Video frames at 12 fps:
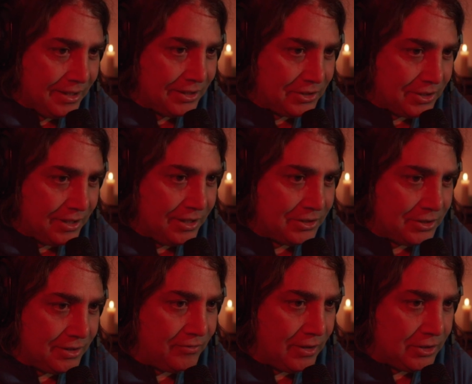Is
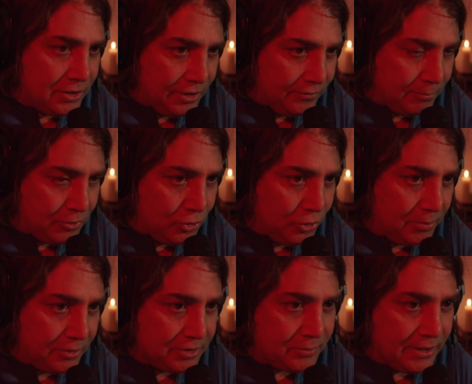she from Cuba
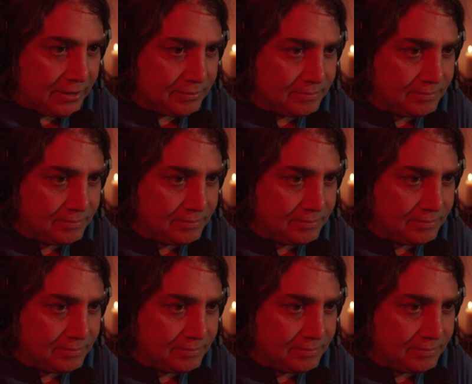as well?